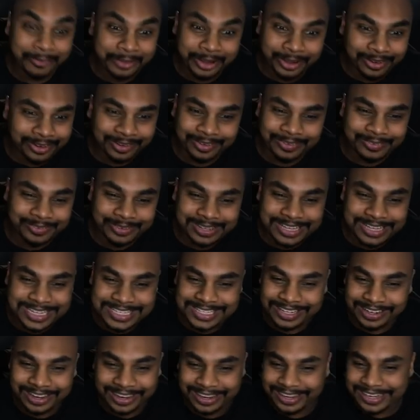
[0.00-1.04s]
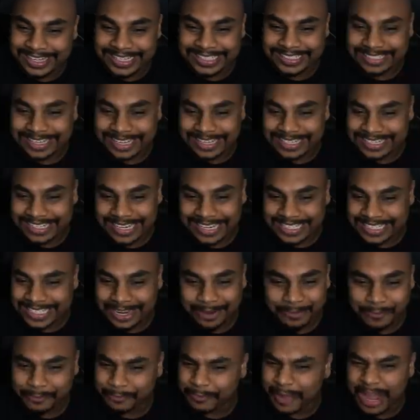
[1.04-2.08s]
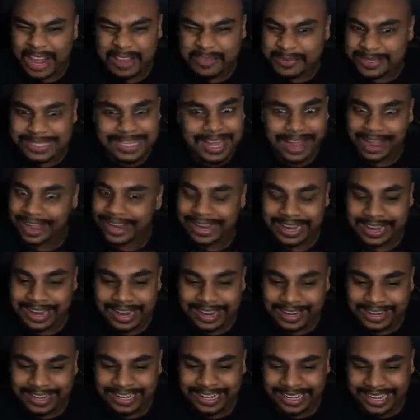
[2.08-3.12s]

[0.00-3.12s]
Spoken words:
we gotta do this. Rate this translation. 5-star. I cannot.